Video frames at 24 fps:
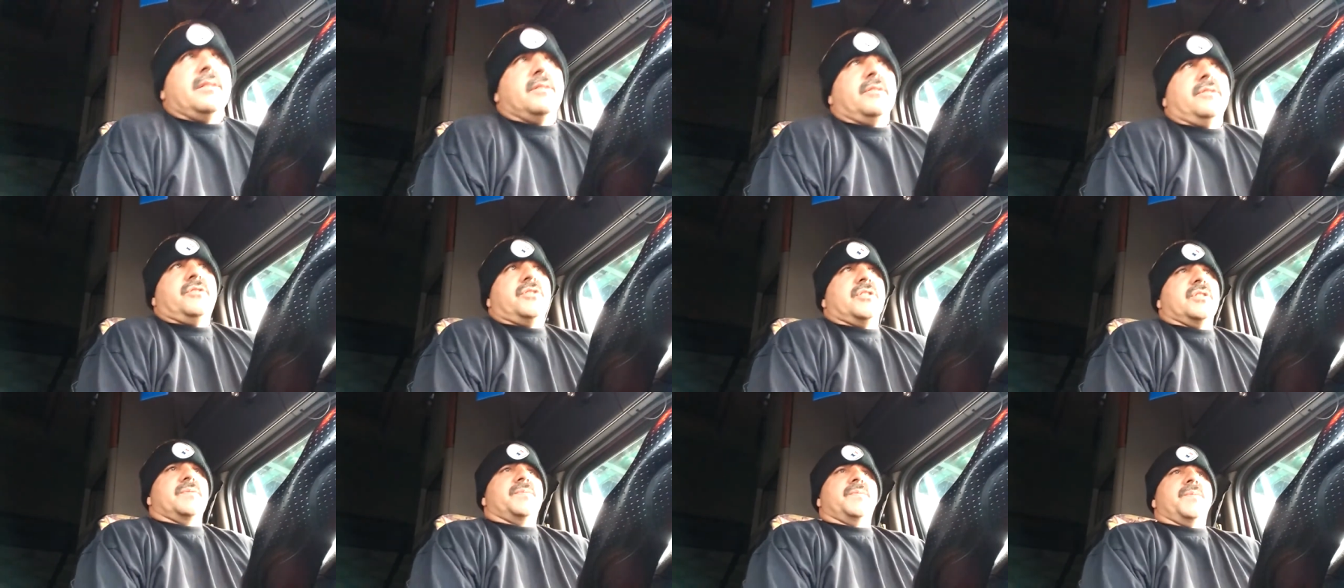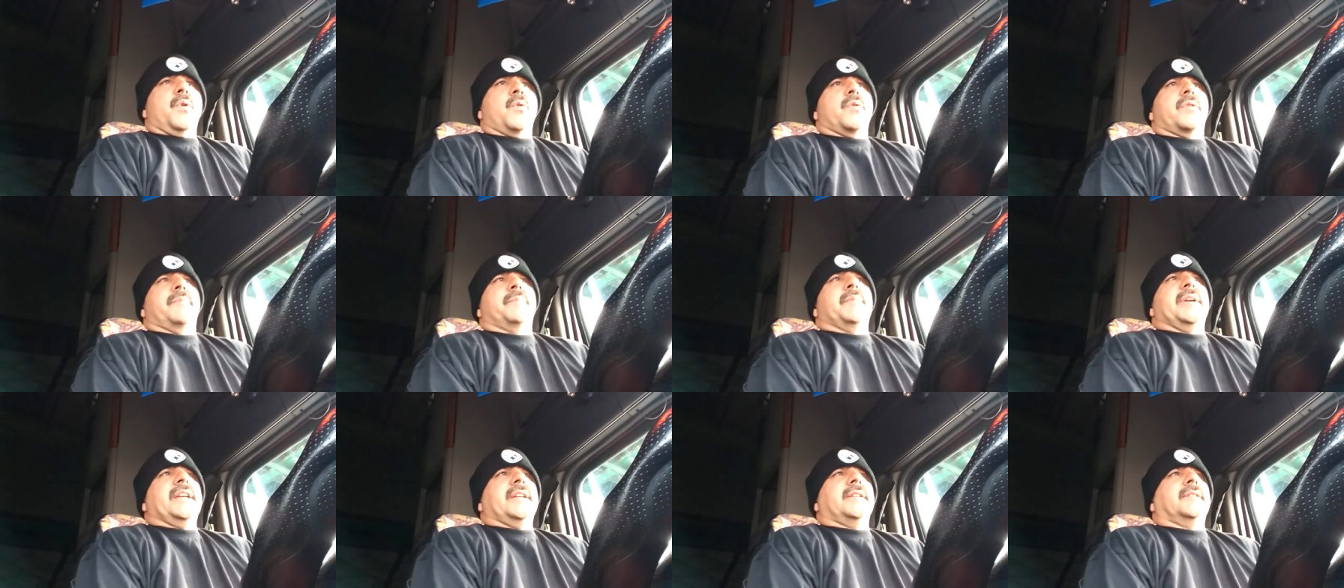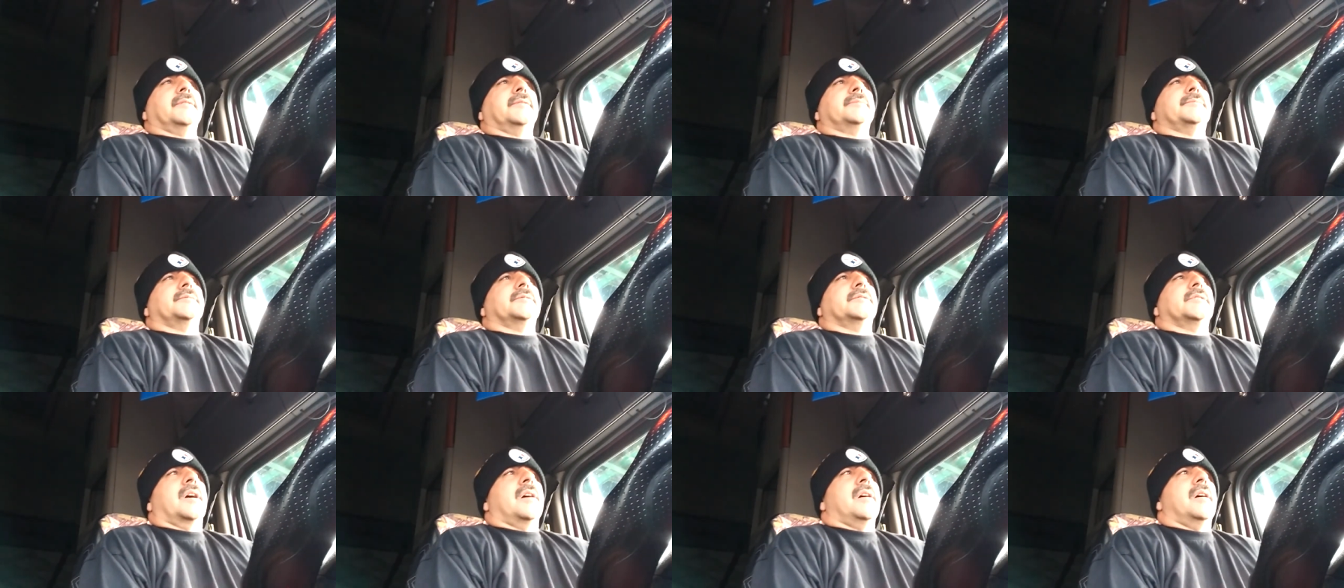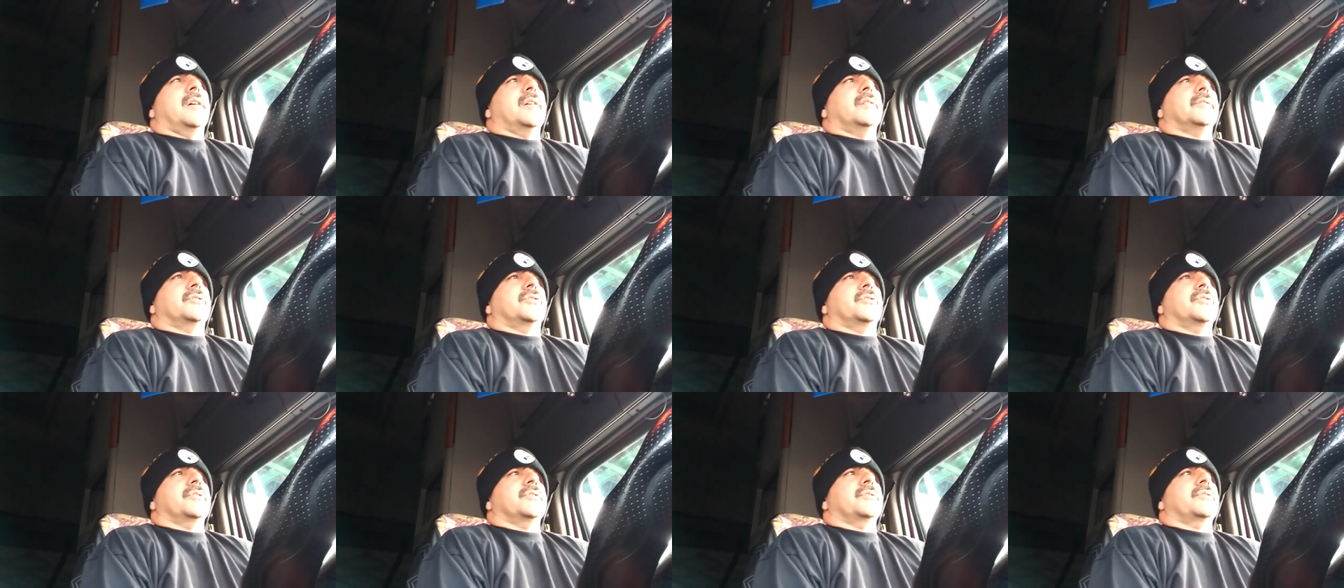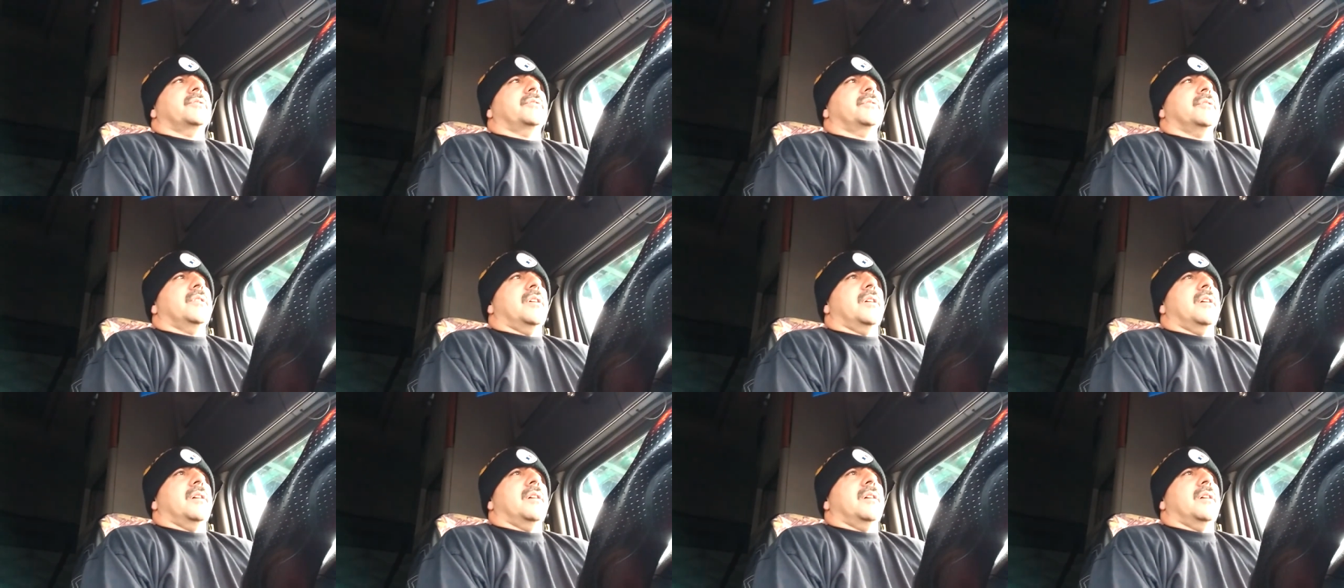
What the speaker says: You just float them in. Just